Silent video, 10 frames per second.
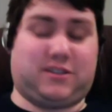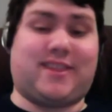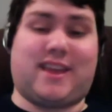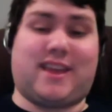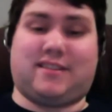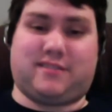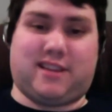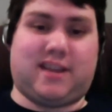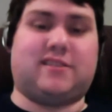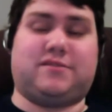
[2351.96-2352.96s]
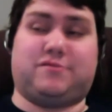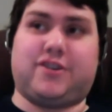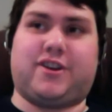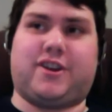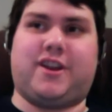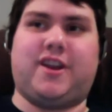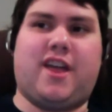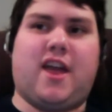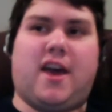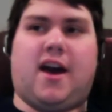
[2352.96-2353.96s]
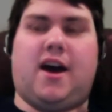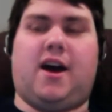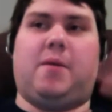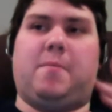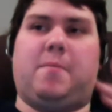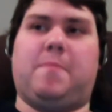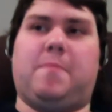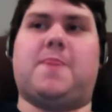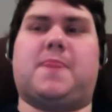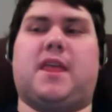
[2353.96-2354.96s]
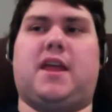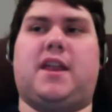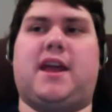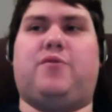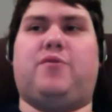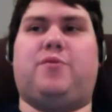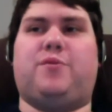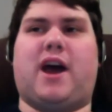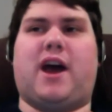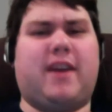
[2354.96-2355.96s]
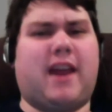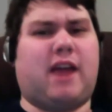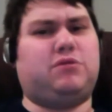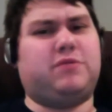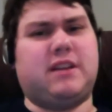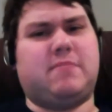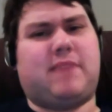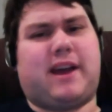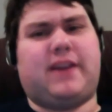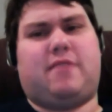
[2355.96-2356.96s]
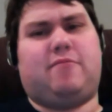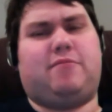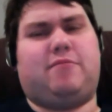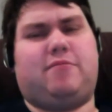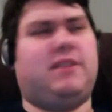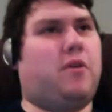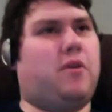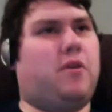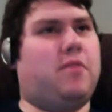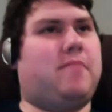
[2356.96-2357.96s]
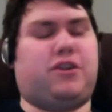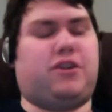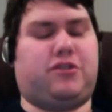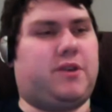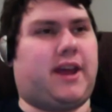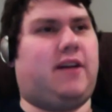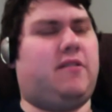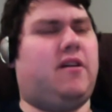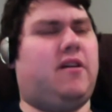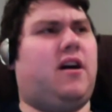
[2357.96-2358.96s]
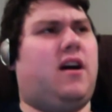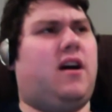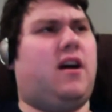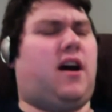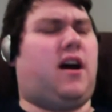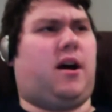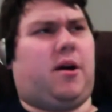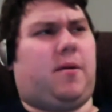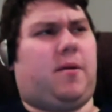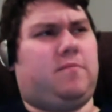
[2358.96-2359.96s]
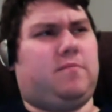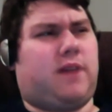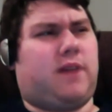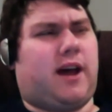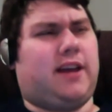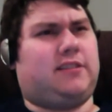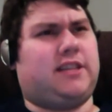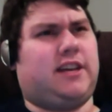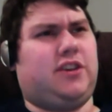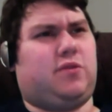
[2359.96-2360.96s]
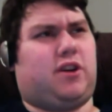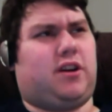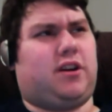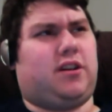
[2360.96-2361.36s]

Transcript: That is really good. Now I was reading more about what you're doing now. I see that you are